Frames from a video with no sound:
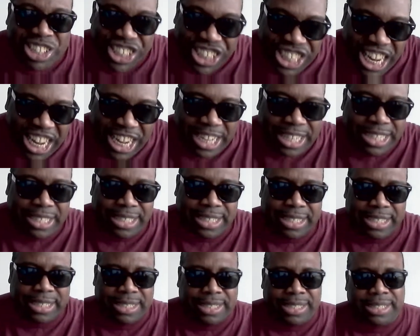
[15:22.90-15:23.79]
check,
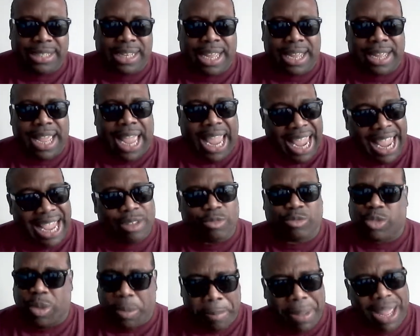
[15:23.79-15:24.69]
and
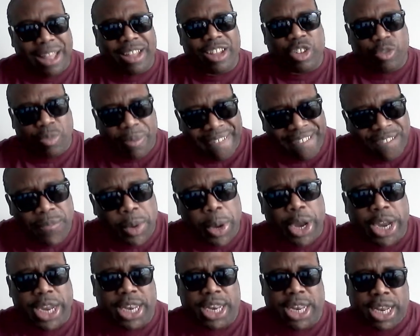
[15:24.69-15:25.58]
submit their
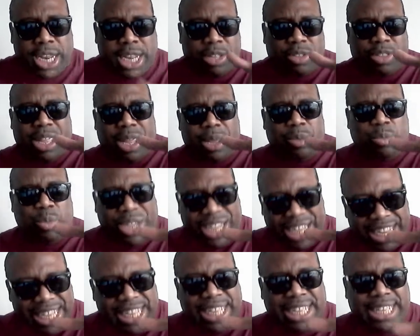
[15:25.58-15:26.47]
thumbprint so that
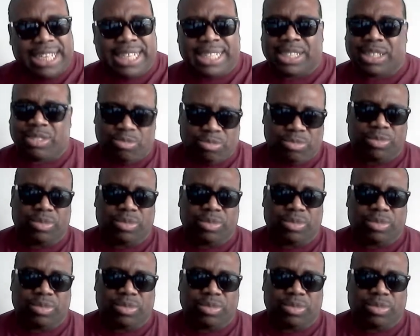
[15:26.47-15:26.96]
we can